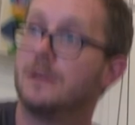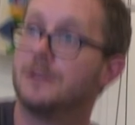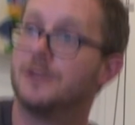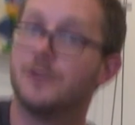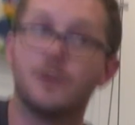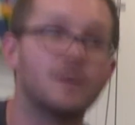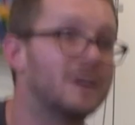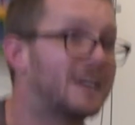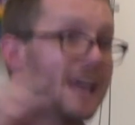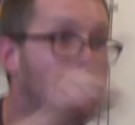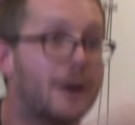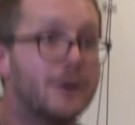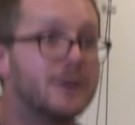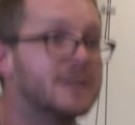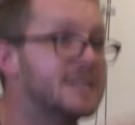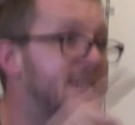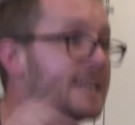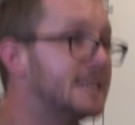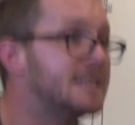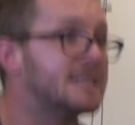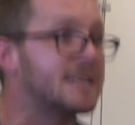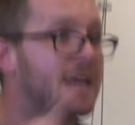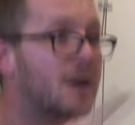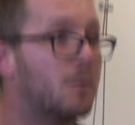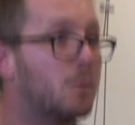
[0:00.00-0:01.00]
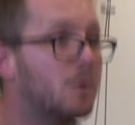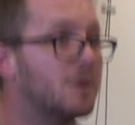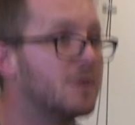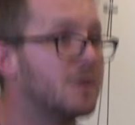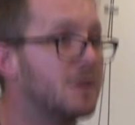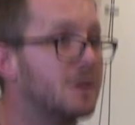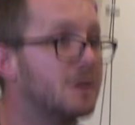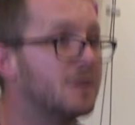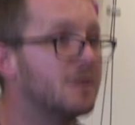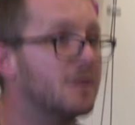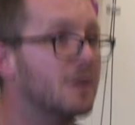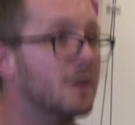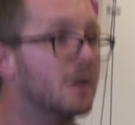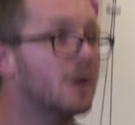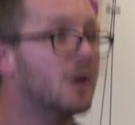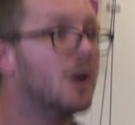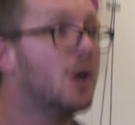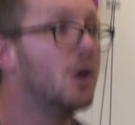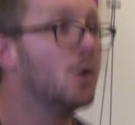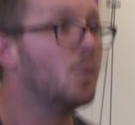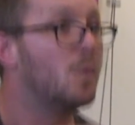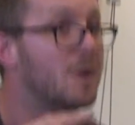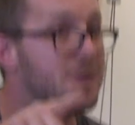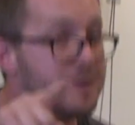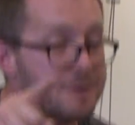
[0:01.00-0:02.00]
You're not guaranteed to get one or the other.
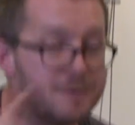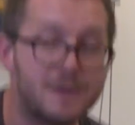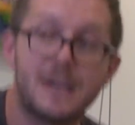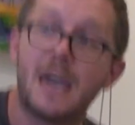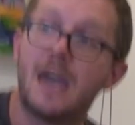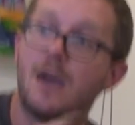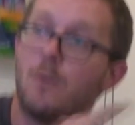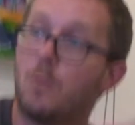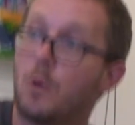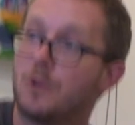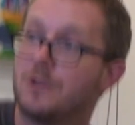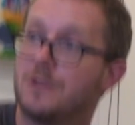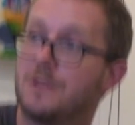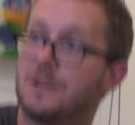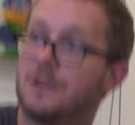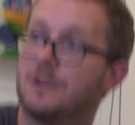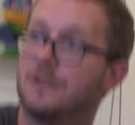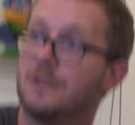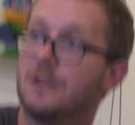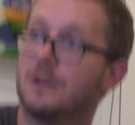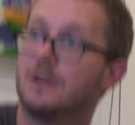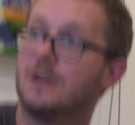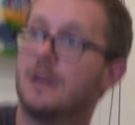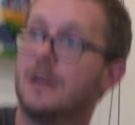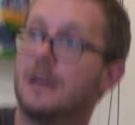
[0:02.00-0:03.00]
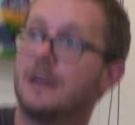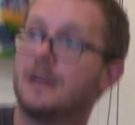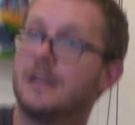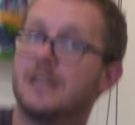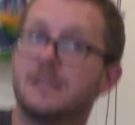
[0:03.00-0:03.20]
Whether you get one or the other,